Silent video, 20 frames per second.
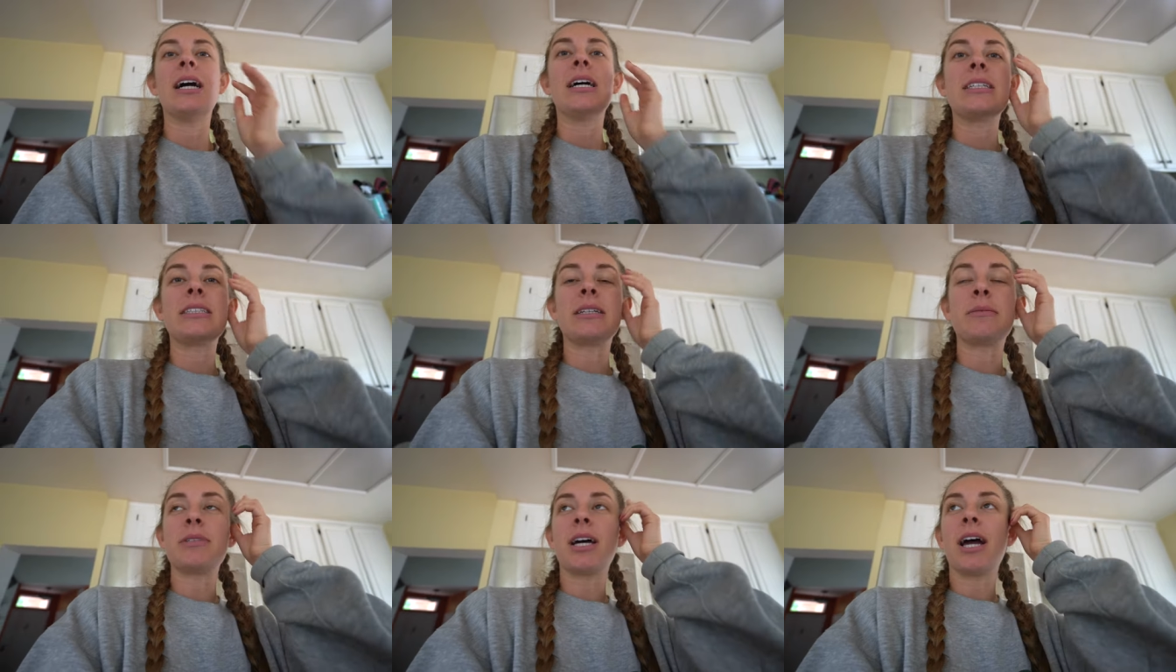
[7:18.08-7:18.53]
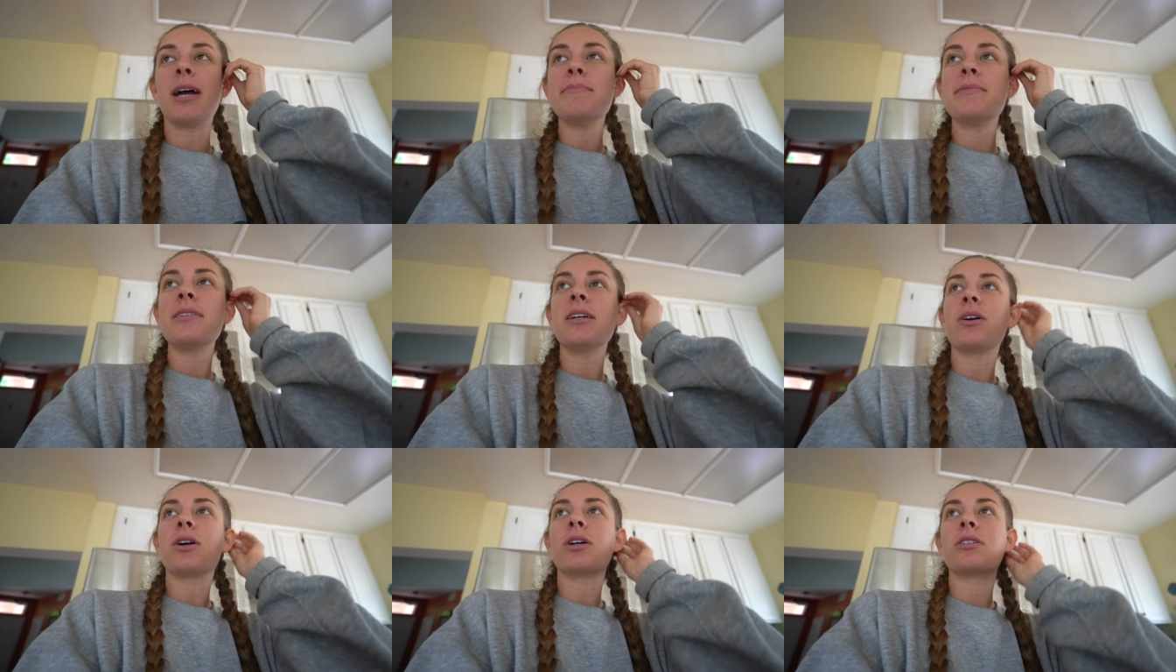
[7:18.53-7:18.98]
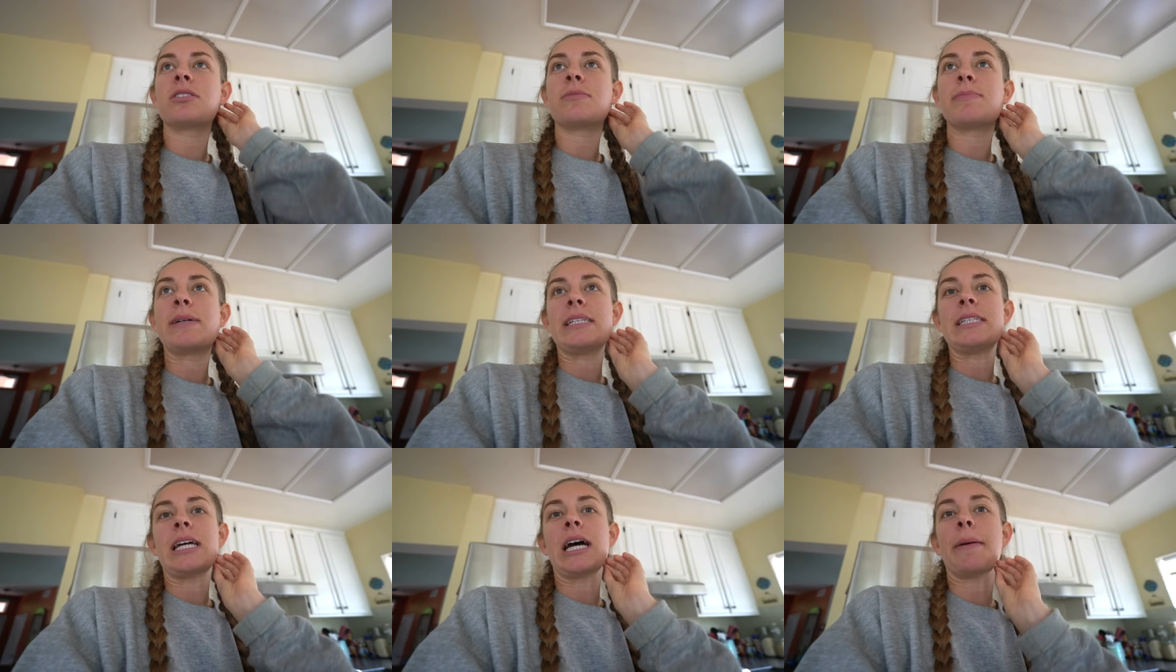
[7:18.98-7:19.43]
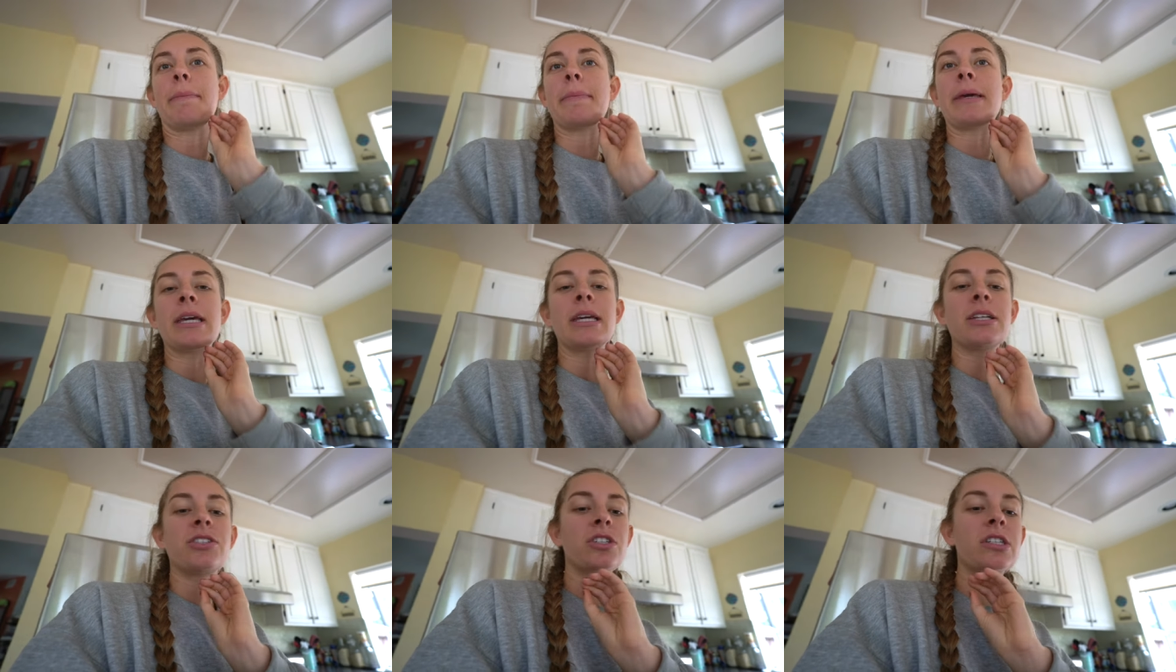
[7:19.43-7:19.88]
sometimes it hurts my
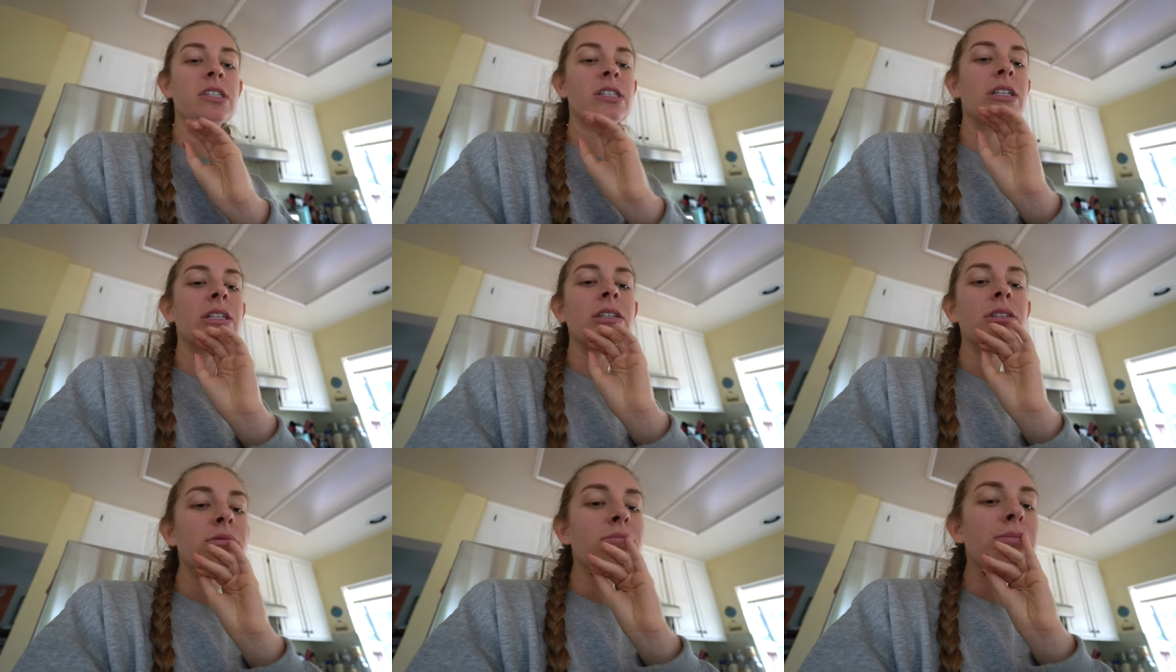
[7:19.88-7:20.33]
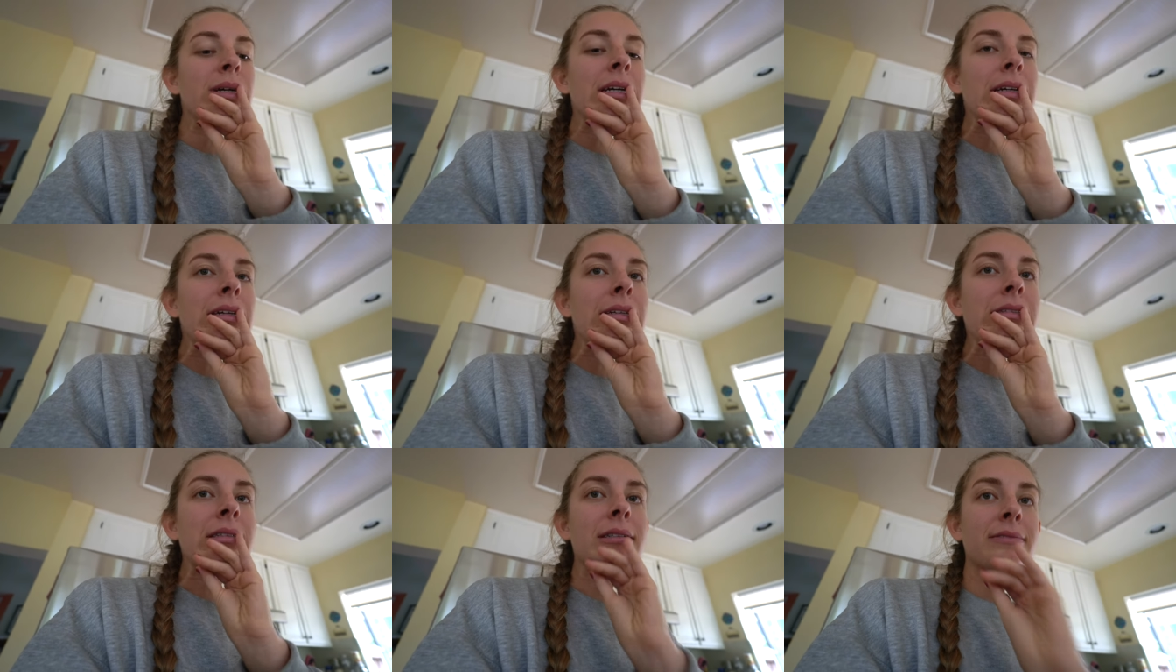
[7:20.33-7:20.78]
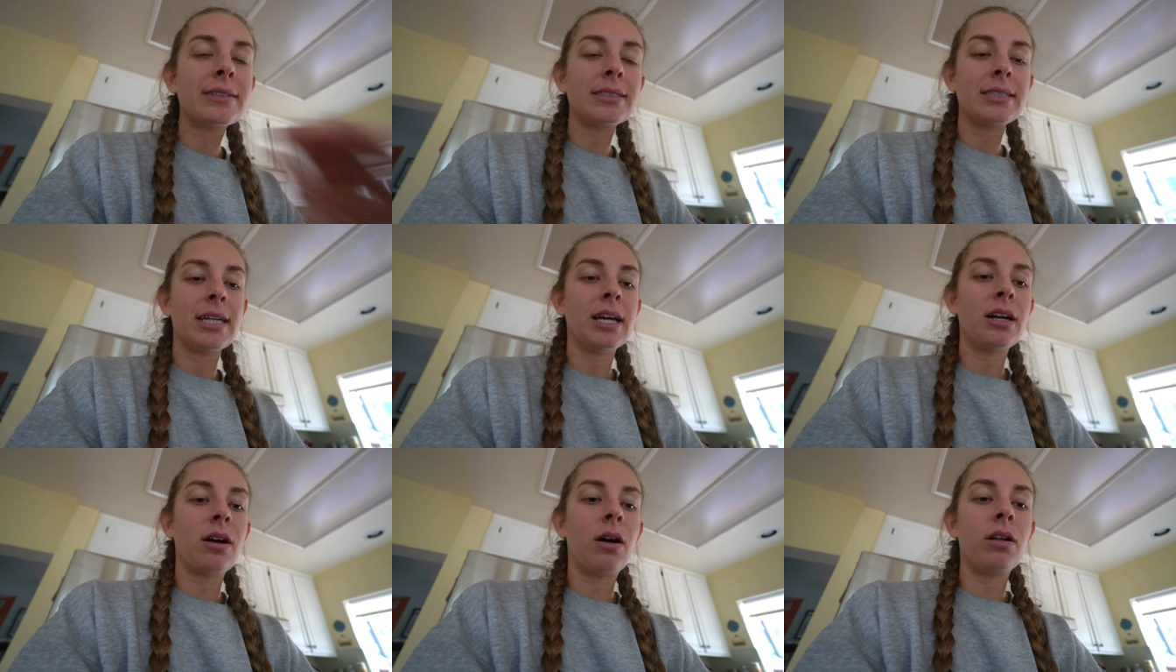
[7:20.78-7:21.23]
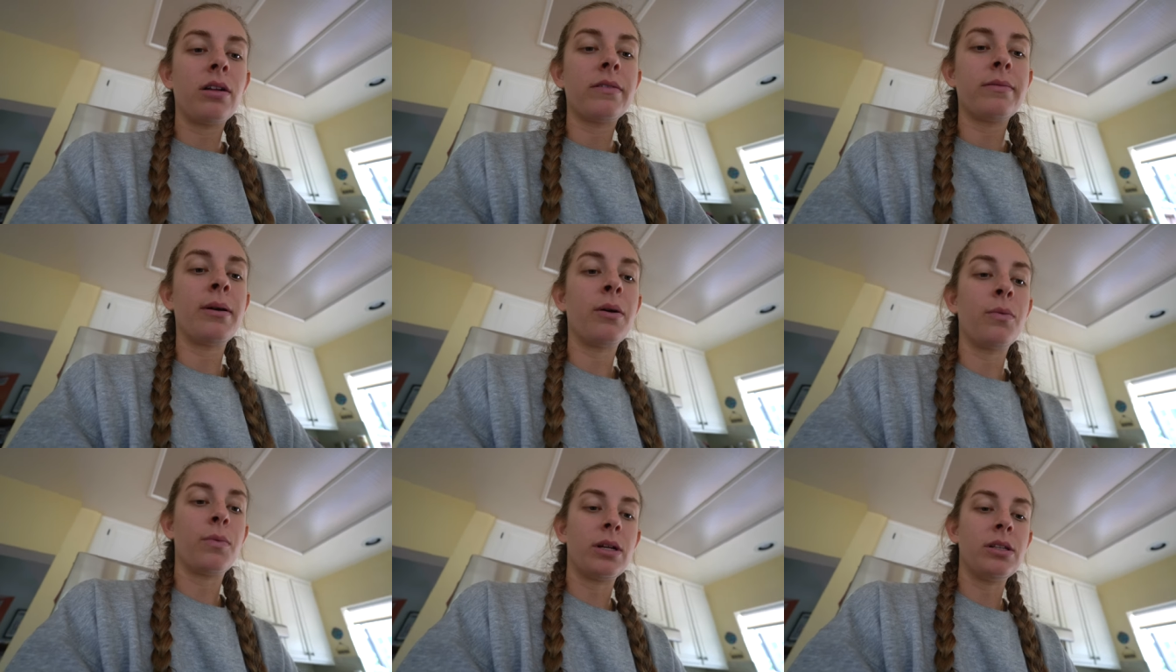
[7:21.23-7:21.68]
tummy just a little bit if I take all of
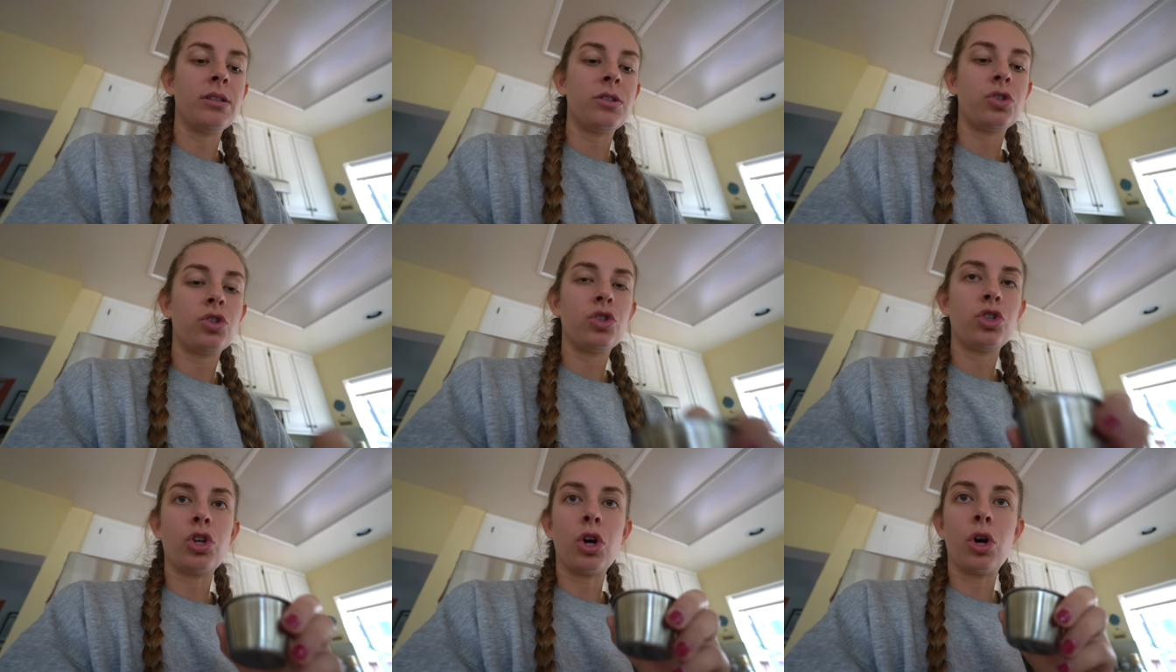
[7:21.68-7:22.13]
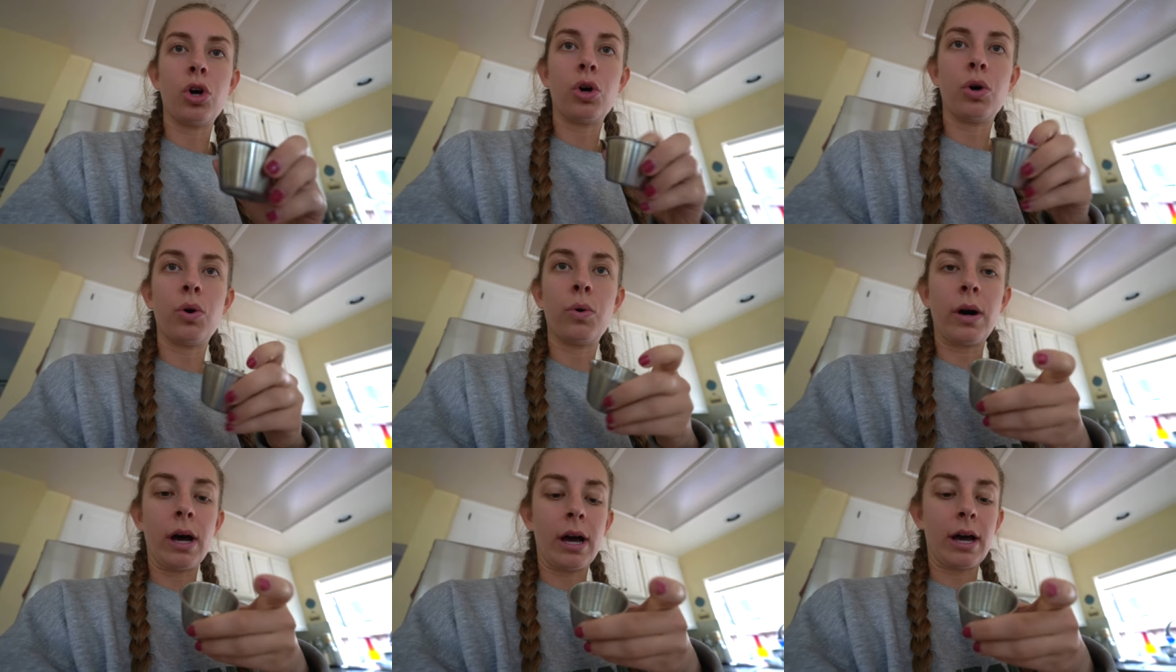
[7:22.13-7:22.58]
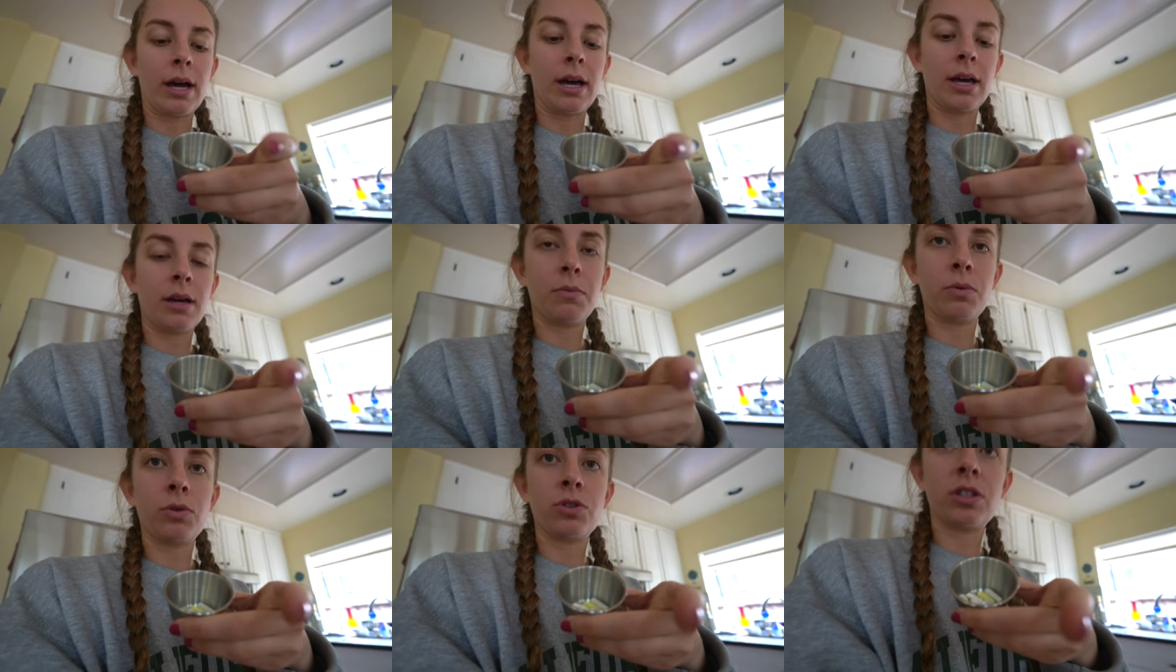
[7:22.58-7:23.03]
them at once, so I will